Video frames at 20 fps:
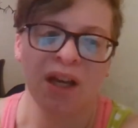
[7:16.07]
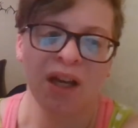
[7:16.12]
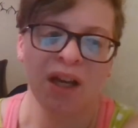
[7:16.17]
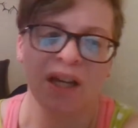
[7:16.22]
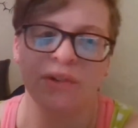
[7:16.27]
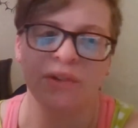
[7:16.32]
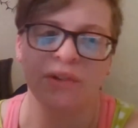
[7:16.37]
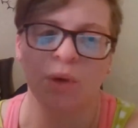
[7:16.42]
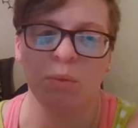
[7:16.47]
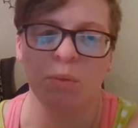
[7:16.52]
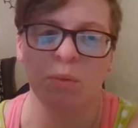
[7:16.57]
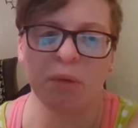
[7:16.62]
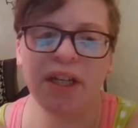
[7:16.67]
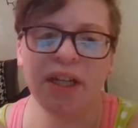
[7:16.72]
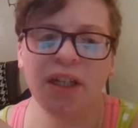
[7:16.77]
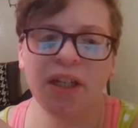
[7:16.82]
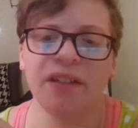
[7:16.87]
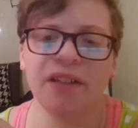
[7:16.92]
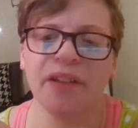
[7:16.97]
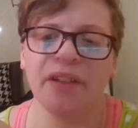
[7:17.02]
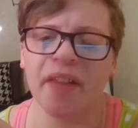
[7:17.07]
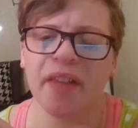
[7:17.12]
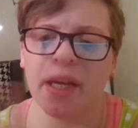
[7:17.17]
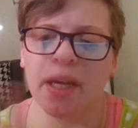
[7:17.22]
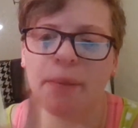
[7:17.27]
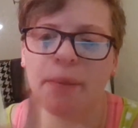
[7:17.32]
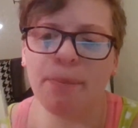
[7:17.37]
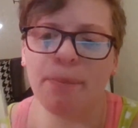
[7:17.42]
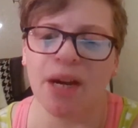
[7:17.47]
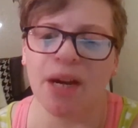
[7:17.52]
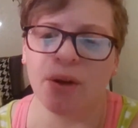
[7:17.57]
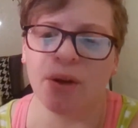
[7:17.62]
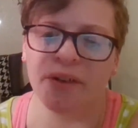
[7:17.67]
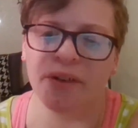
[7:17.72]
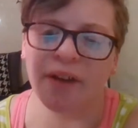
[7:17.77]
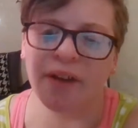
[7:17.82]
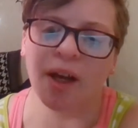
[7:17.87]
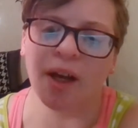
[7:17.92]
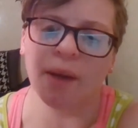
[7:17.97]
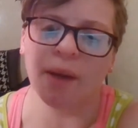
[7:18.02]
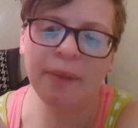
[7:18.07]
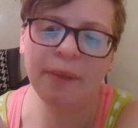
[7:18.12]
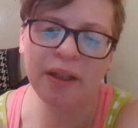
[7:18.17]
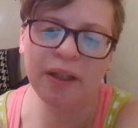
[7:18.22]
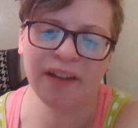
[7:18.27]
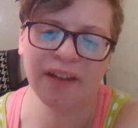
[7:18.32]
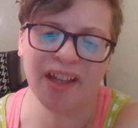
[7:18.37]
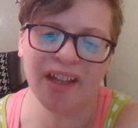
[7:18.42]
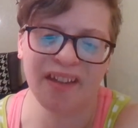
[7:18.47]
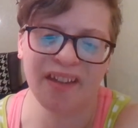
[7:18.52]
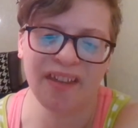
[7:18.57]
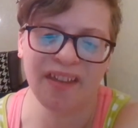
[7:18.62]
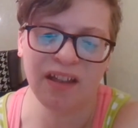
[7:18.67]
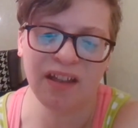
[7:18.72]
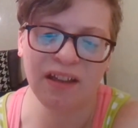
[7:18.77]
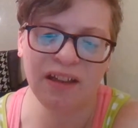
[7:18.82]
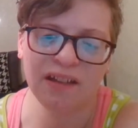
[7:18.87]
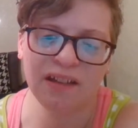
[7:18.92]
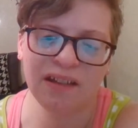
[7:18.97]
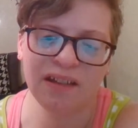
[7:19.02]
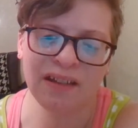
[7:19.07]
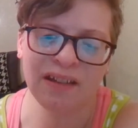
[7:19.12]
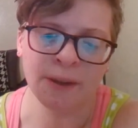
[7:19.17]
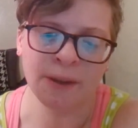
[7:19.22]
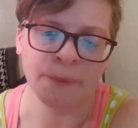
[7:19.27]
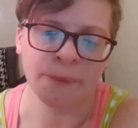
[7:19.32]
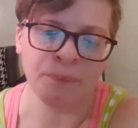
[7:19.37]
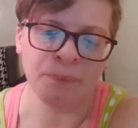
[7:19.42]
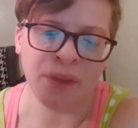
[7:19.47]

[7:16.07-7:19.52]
And so I'm waiting till they get bound up in, like, these.